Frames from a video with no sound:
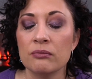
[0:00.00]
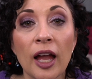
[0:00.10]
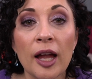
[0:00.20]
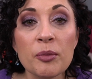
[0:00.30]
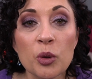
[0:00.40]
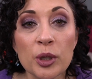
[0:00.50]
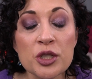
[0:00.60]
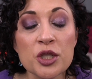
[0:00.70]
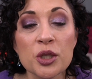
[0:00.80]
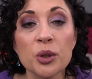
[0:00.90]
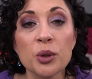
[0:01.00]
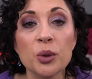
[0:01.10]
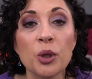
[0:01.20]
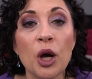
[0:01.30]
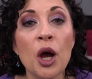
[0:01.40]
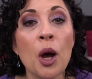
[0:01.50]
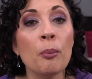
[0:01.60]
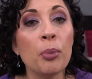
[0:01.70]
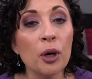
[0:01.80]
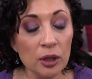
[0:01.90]
I'm going to
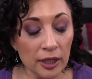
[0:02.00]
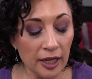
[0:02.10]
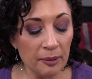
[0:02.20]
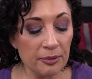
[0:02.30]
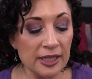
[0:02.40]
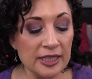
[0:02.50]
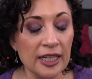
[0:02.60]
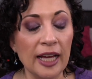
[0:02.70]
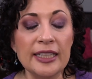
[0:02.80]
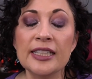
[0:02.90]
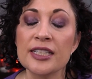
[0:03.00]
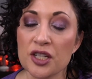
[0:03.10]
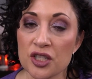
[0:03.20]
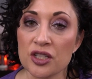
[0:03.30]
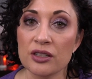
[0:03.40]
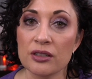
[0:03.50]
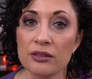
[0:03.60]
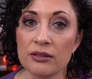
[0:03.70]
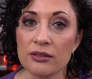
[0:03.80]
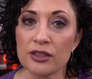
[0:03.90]
pull up the tiny decision
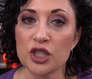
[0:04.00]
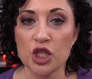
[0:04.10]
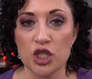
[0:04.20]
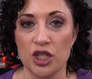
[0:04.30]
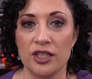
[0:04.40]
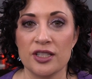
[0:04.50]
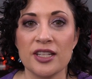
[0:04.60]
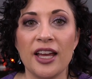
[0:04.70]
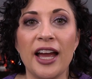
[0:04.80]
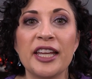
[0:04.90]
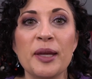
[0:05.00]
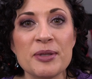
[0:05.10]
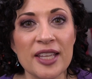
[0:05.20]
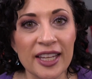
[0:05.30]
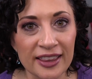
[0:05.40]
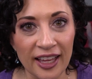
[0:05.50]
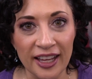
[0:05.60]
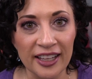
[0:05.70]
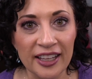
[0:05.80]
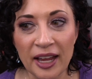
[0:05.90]
decisions. I keep saying that.